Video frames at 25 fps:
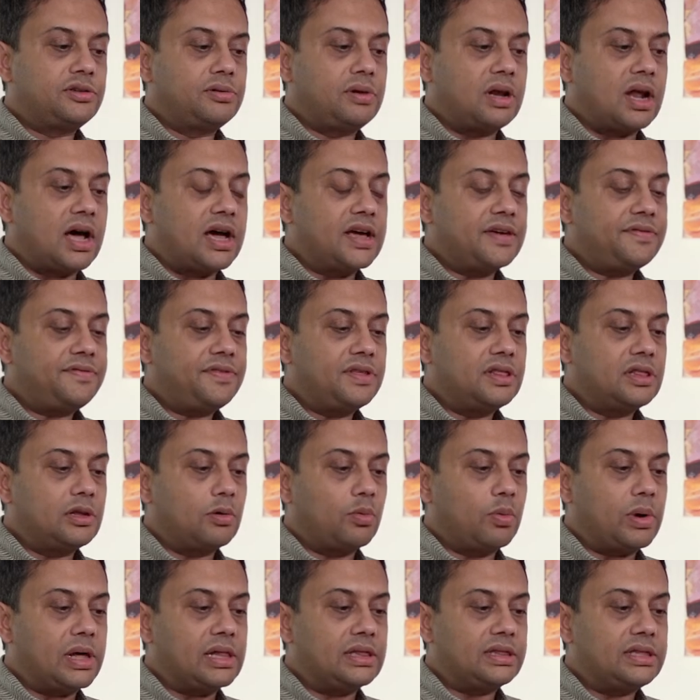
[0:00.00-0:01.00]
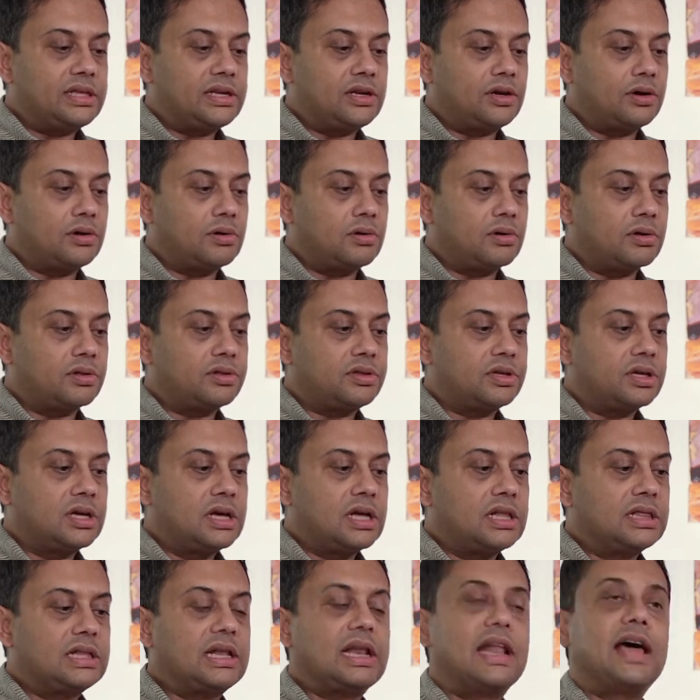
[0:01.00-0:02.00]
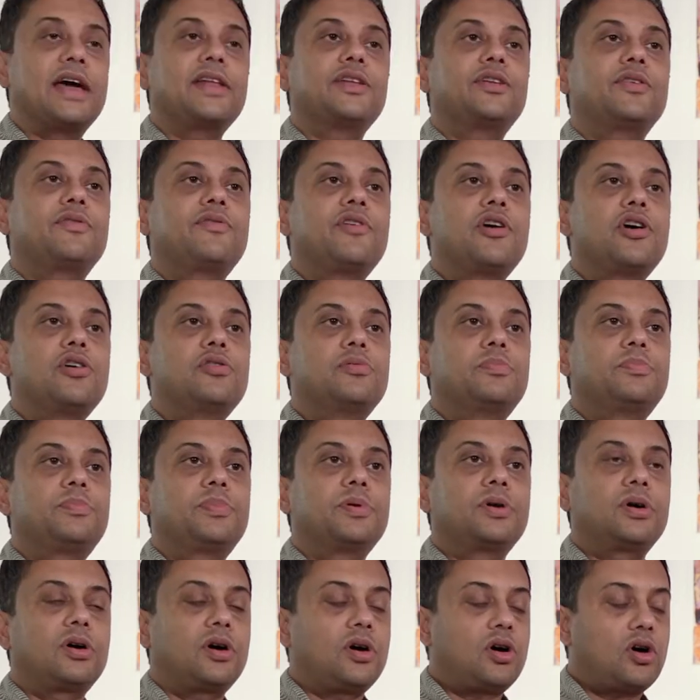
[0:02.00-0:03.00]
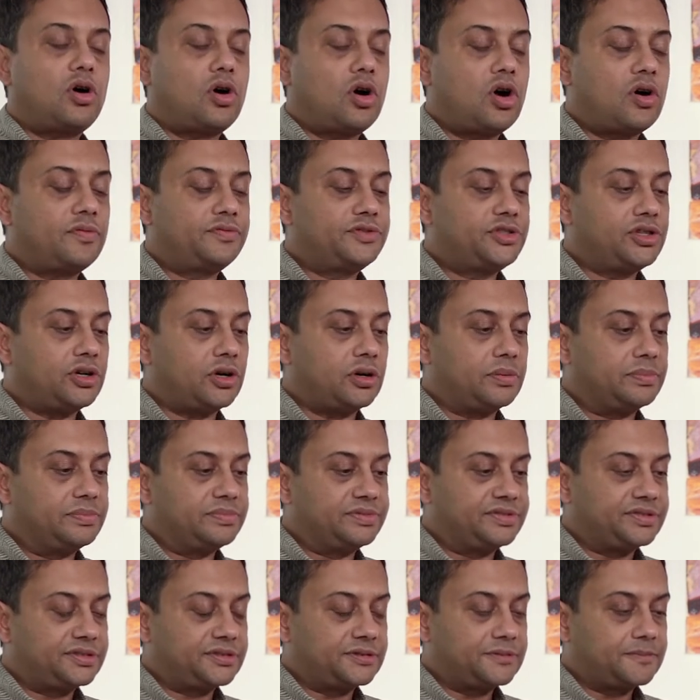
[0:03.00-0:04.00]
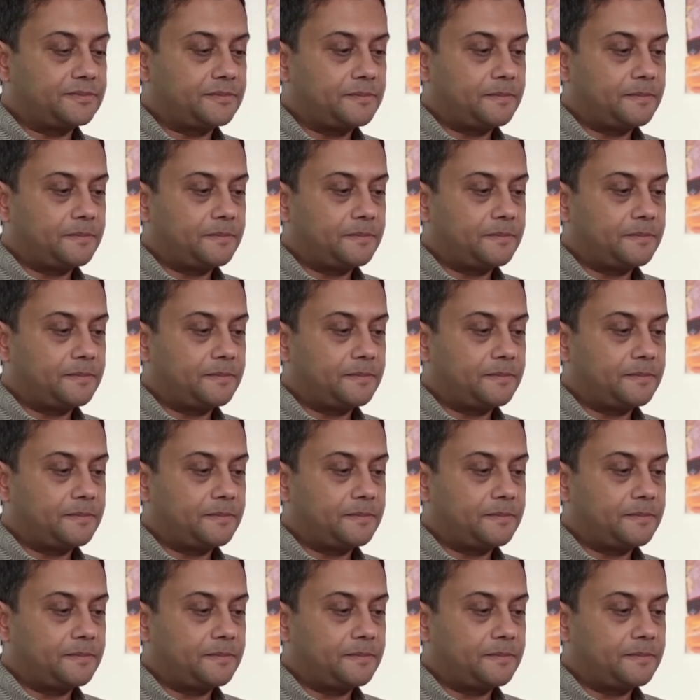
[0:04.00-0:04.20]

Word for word: to life in the wealthy north, the land of hope, of jobs.